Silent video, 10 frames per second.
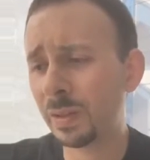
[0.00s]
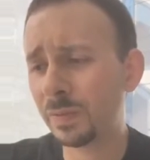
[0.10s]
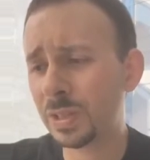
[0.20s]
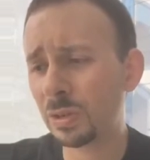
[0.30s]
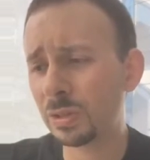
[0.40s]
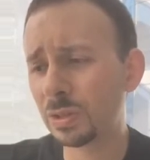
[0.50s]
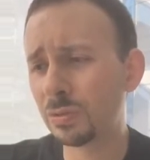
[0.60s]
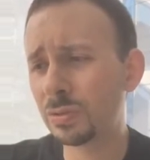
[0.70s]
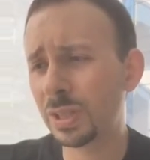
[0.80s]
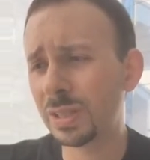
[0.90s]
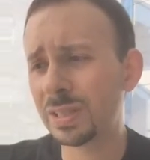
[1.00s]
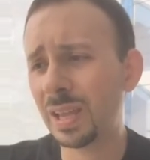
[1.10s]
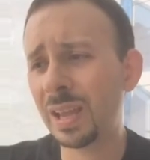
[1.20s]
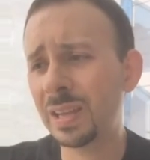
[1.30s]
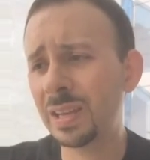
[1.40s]
If it starts losing this
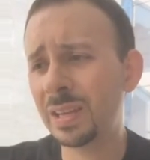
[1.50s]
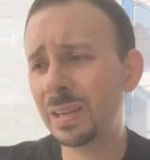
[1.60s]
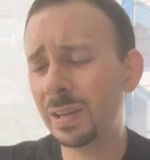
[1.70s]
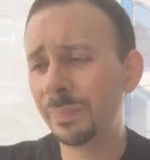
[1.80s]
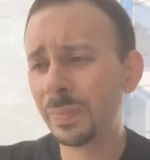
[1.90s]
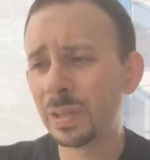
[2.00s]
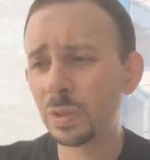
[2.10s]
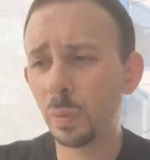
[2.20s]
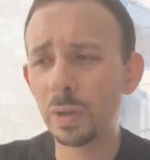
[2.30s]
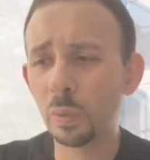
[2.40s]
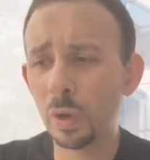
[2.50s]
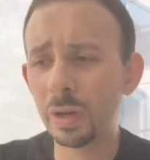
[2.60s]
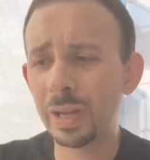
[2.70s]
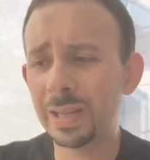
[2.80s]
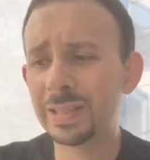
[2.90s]

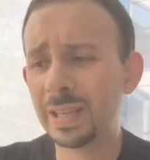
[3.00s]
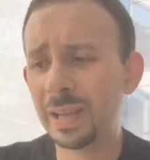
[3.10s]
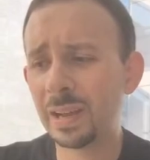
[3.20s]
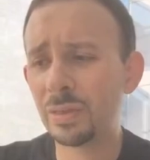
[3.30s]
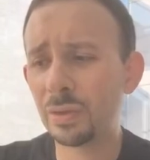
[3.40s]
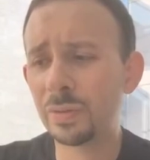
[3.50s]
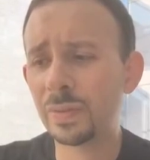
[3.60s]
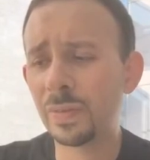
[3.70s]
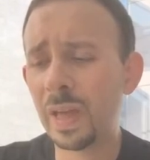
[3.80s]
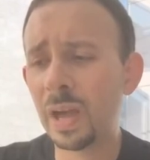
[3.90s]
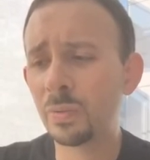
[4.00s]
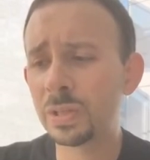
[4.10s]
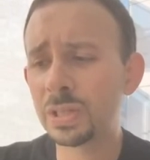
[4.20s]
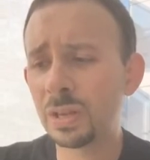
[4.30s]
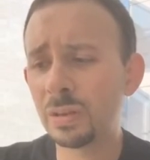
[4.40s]
80-21 I had said, I thought that
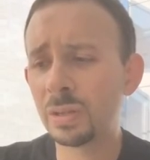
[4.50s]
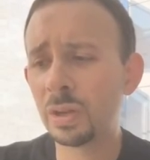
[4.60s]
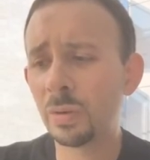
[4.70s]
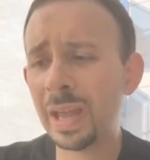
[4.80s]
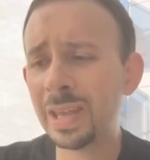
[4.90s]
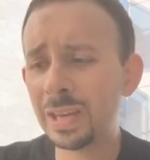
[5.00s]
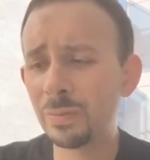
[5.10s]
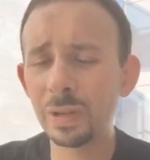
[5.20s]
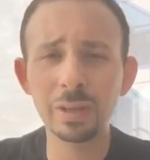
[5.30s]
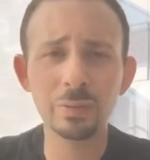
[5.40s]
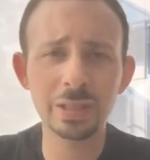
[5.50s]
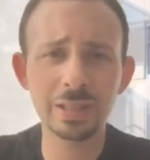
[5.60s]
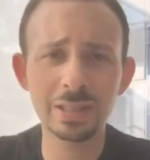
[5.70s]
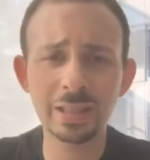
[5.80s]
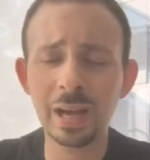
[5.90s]
was going to, 80 really was
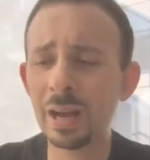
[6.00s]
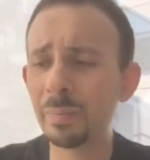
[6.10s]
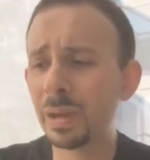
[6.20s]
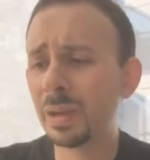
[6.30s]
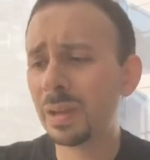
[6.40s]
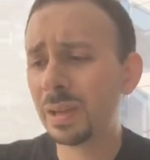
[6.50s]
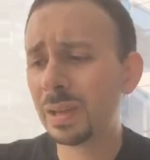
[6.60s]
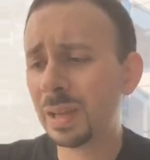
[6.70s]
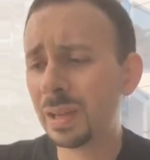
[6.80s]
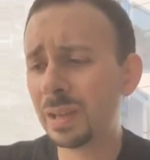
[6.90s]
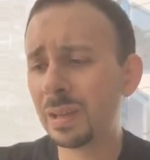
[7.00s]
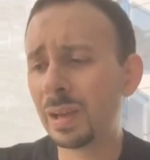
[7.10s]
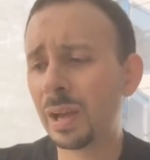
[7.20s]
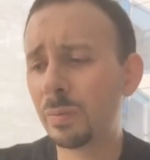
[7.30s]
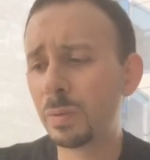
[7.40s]
the stop.
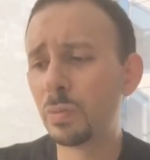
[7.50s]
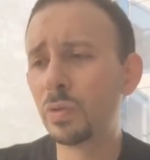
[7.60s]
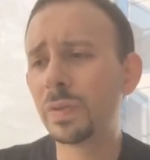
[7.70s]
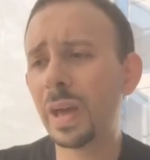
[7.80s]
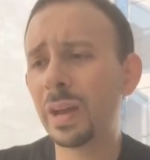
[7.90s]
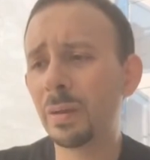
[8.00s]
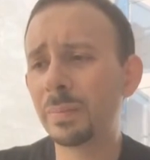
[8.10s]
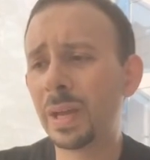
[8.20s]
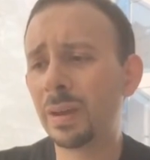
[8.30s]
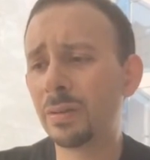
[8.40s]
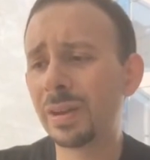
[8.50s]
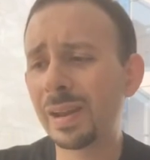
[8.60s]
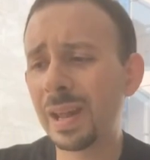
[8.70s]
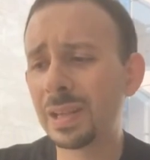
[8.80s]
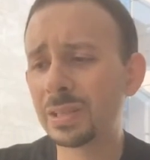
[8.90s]
I would move that up now to
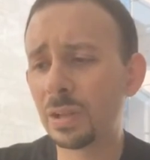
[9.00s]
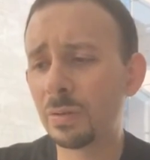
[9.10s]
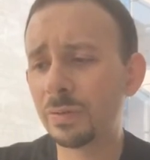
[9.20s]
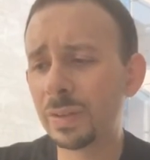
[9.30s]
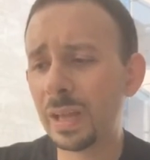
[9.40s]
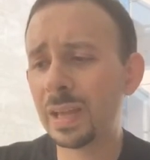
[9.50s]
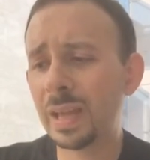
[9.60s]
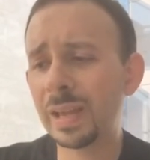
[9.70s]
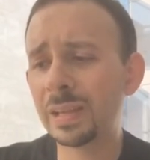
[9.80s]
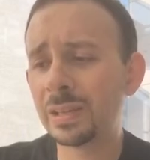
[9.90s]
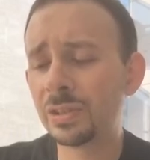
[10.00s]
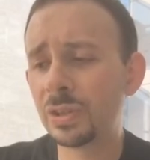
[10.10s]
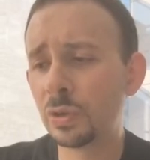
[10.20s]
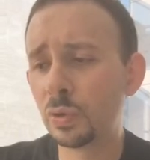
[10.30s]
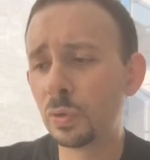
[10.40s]
today's low of day,
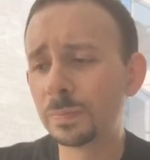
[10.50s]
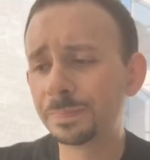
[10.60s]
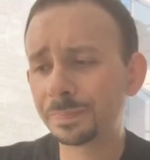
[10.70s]
82.